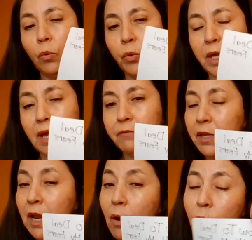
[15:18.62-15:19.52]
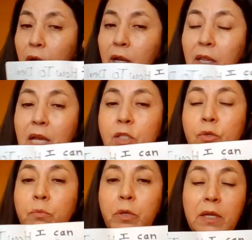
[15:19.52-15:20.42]
we have in our
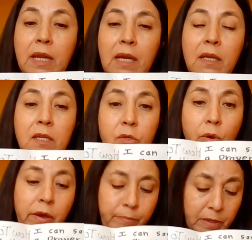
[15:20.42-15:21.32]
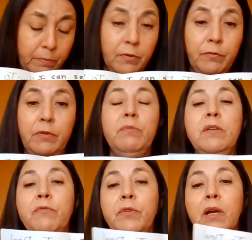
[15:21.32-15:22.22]
classroom, we're lucky to have people from
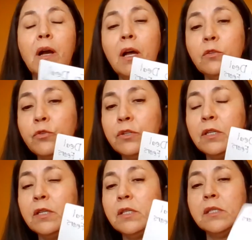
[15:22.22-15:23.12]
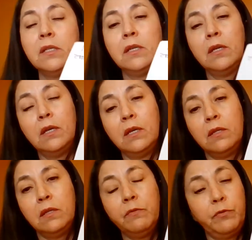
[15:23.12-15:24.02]
different countries,
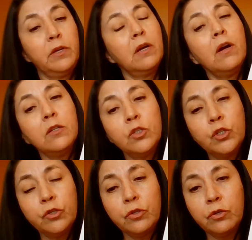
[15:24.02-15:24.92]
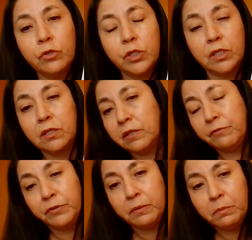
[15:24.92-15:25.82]
different cultures,
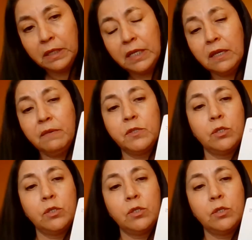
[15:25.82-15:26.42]
different beliefs.